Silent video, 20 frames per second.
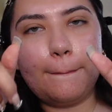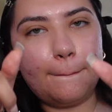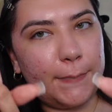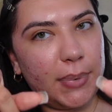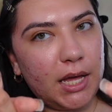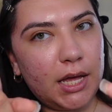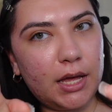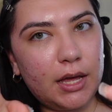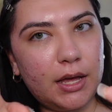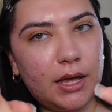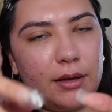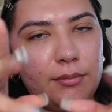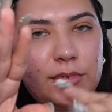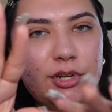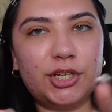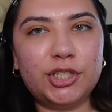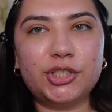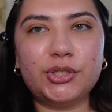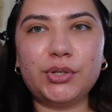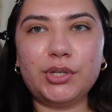But I'm going
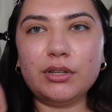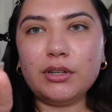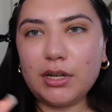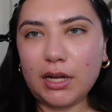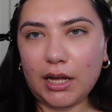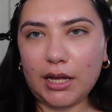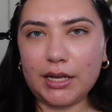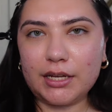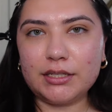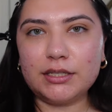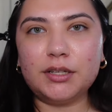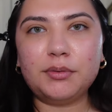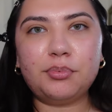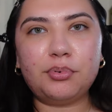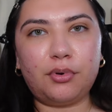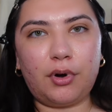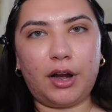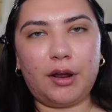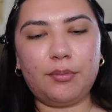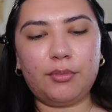to show you guys the
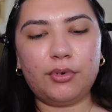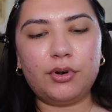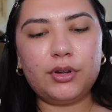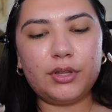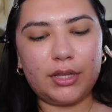primer